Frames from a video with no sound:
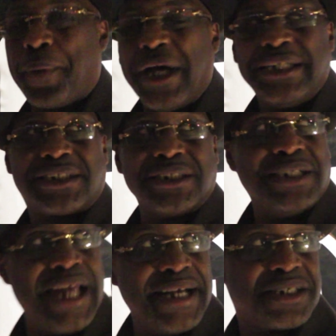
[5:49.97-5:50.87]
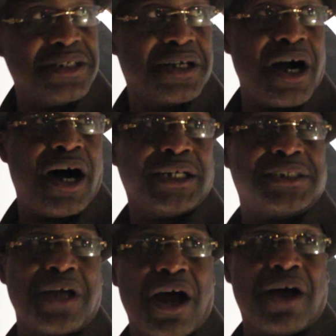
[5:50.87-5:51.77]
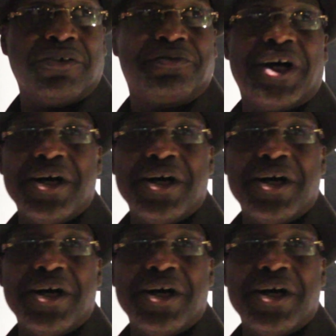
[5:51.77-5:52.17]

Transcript: Peace to the Nation of Gods and Earth.